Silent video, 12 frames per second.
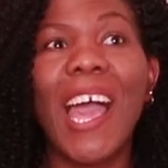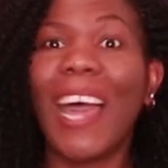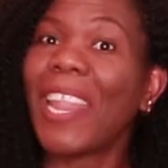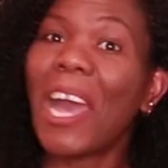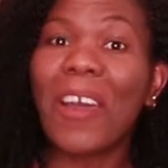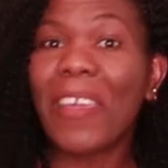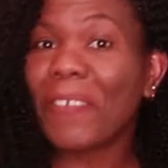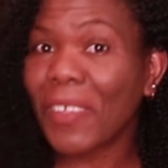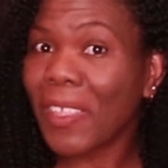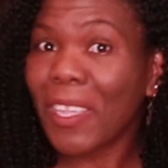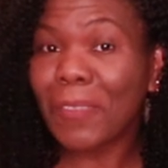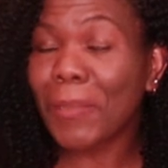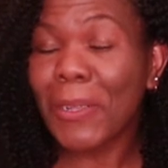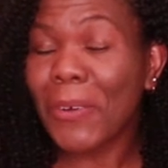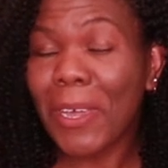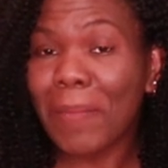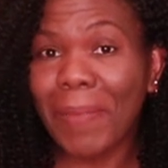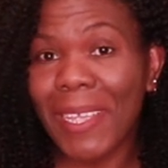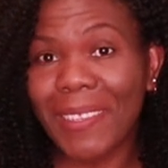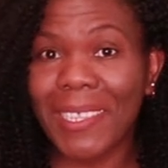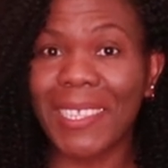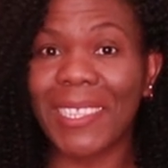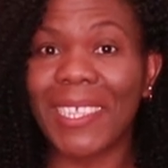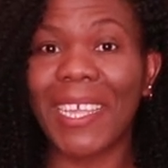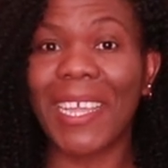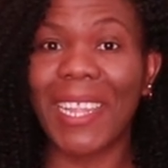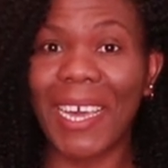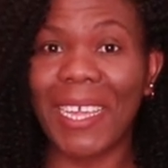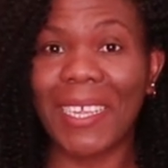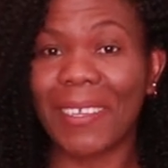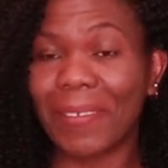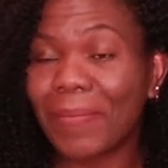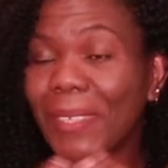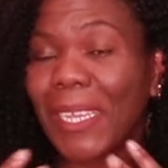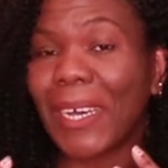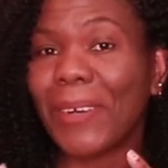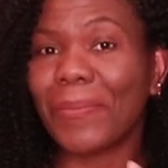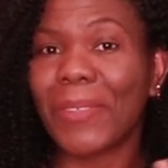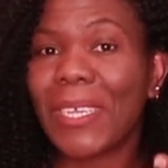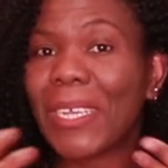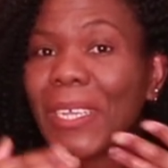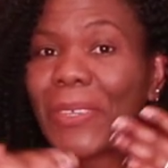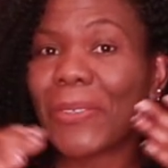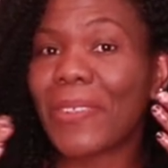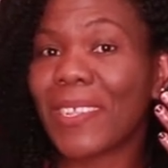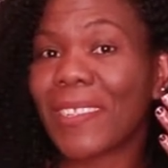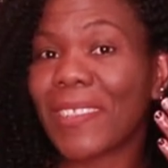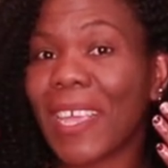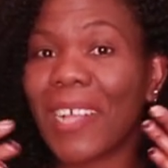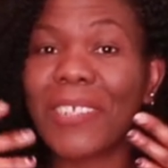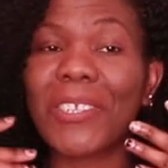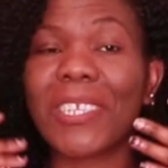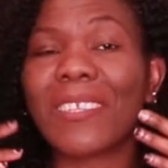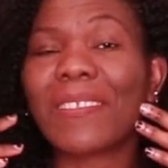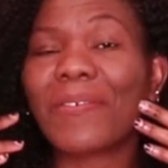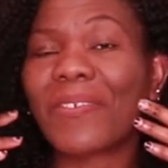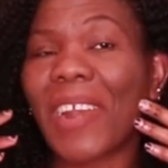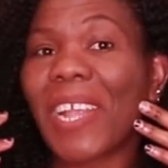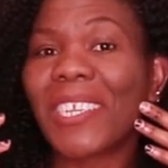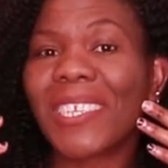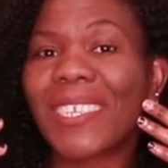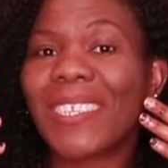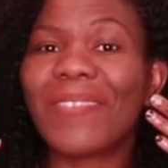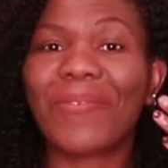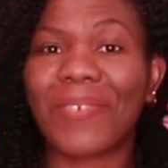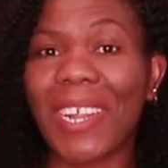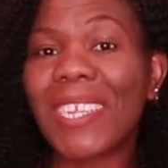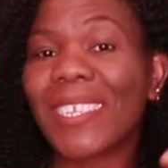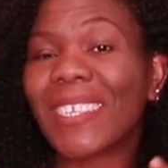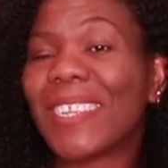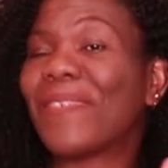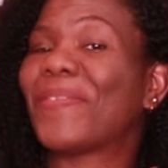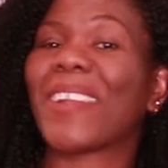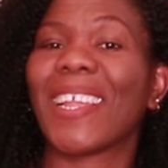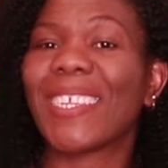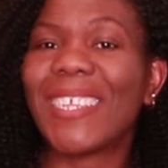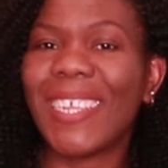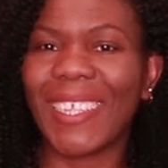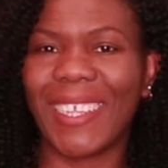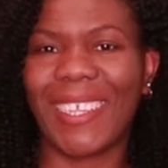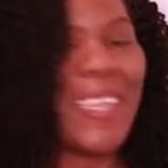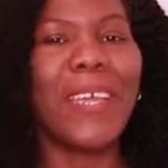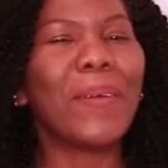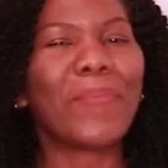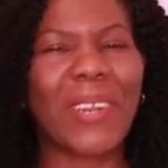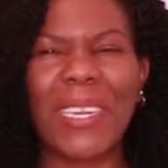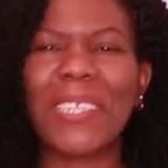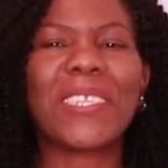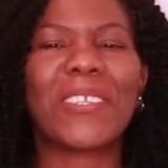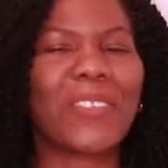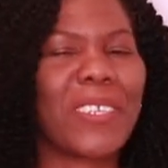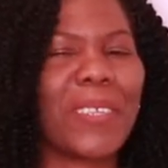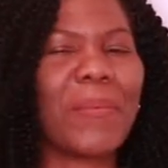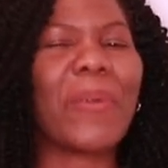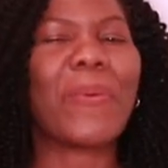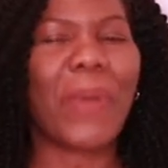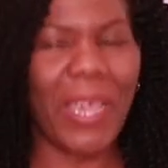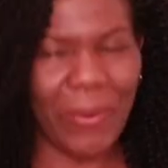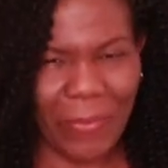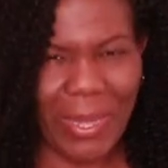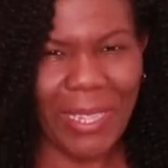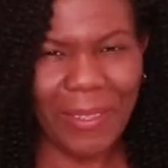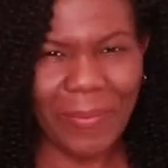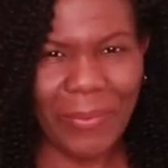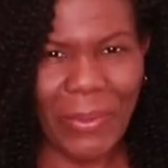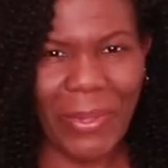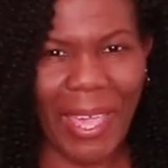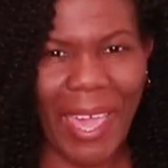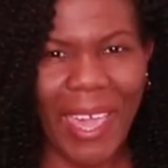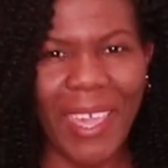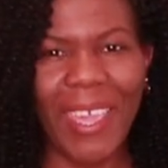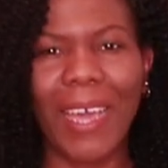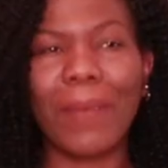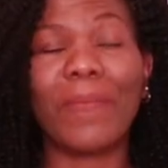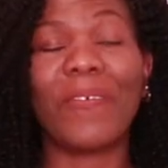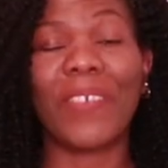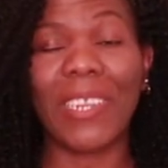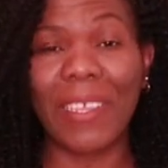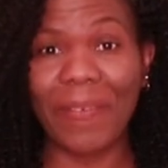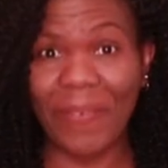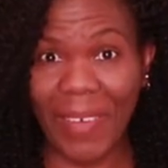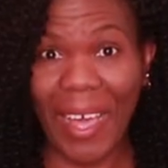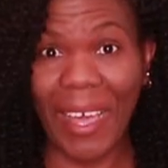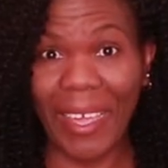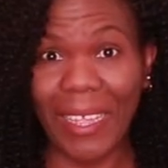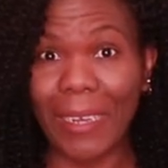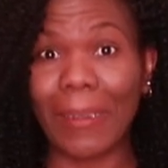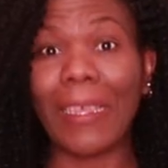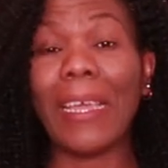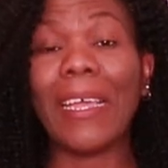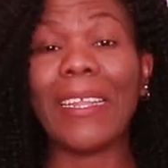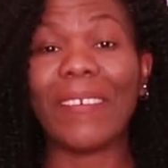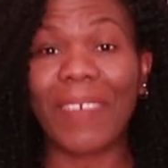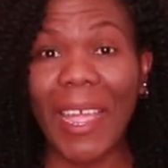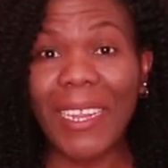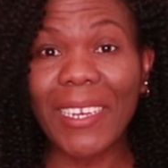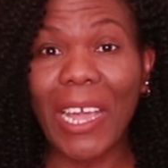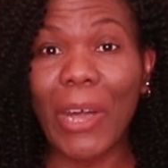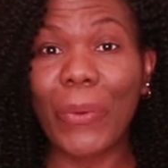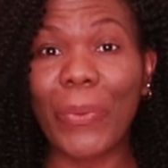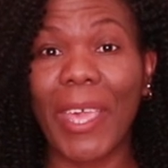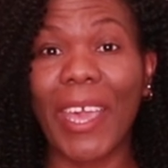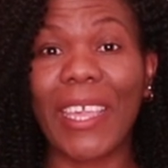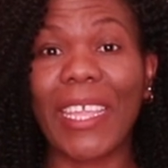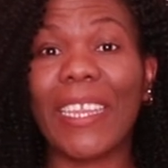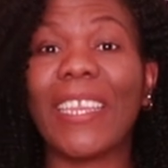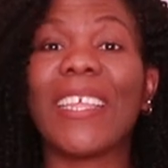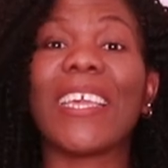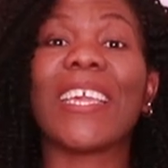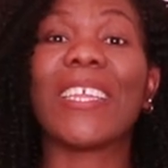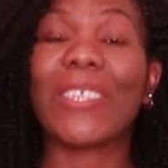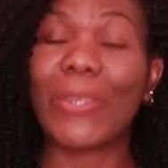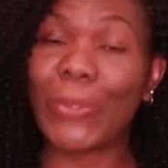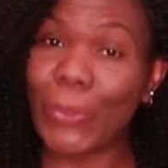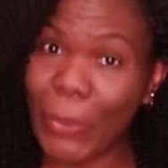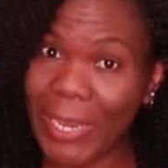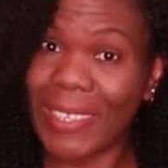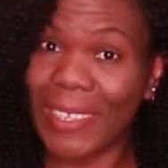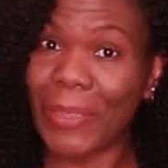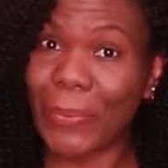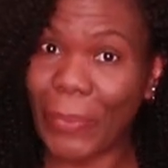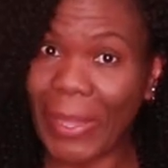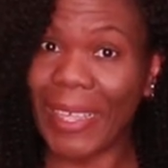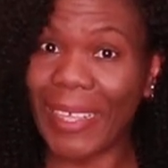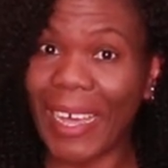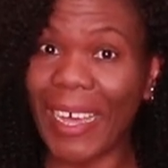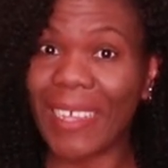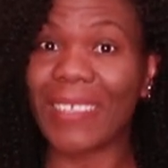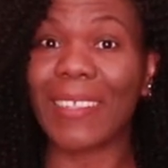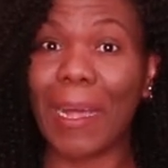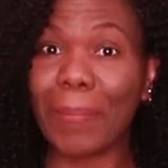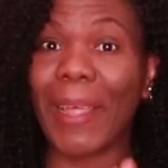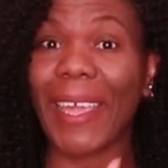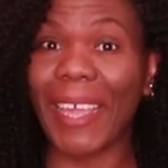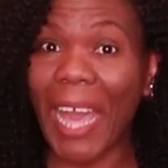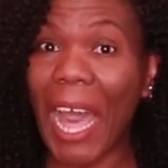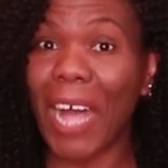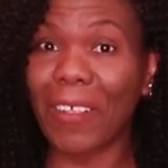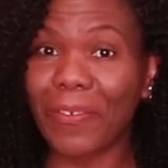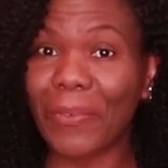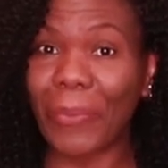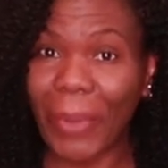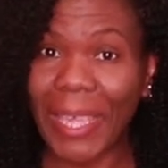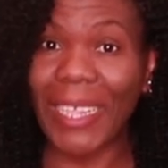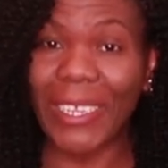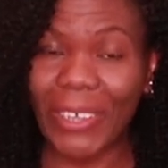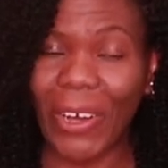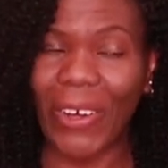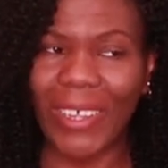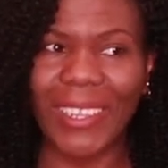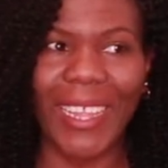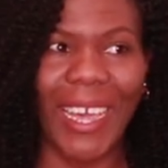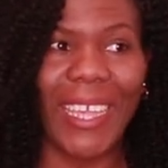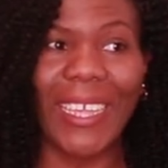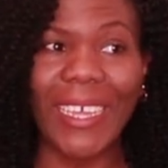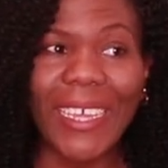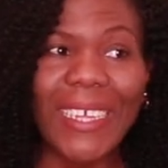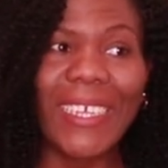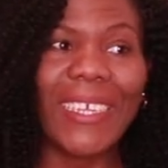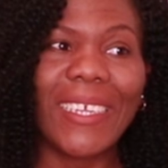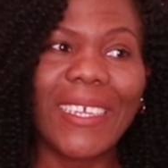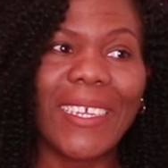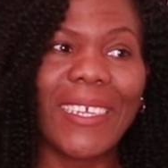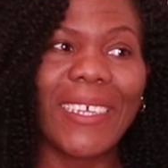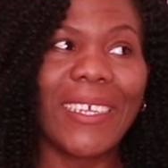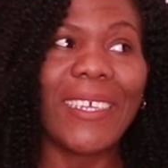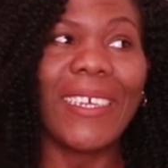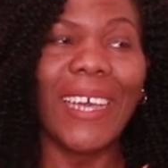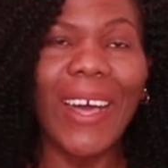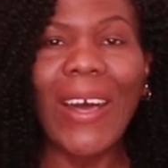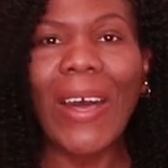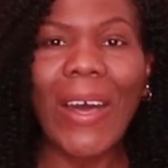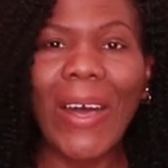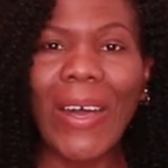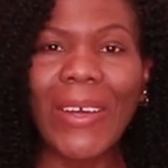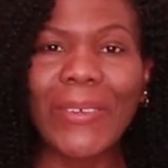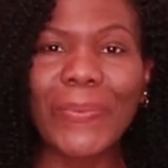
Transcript: and how everything has been going basically. Like, you know, you see this girl, she's fresh and fresh and fresh. Pregnancy is treating me quite well, okay? I'm feeling fine. Right now we are in the 20th week, guys. I'm like halfway gone, like, ah,